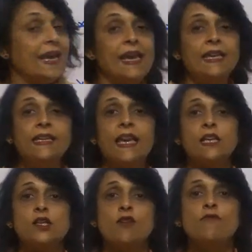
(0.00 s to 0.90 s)
In
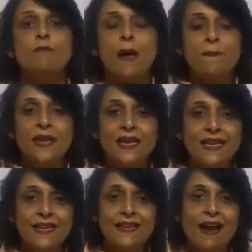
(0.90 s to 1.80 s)
case of
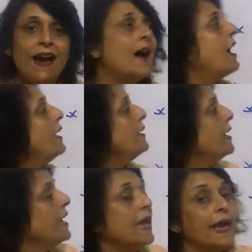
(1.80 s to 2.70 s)
mammalian heart,
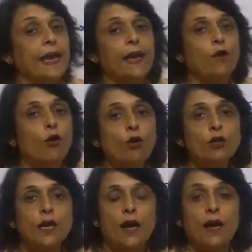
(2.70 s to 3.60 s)

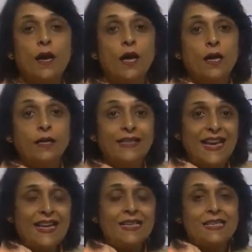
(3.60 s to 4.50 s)
aorta
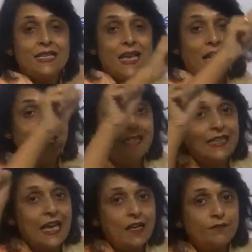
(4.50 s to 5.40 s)
takes a
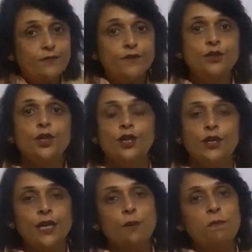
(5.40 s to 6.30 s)
left
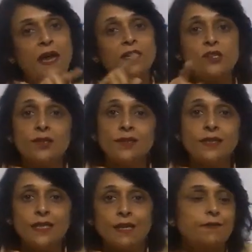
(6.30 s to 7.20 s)
turn, it bends on
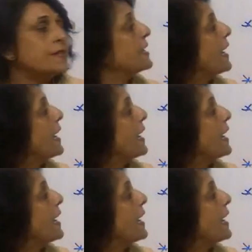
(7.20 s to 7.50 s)
the left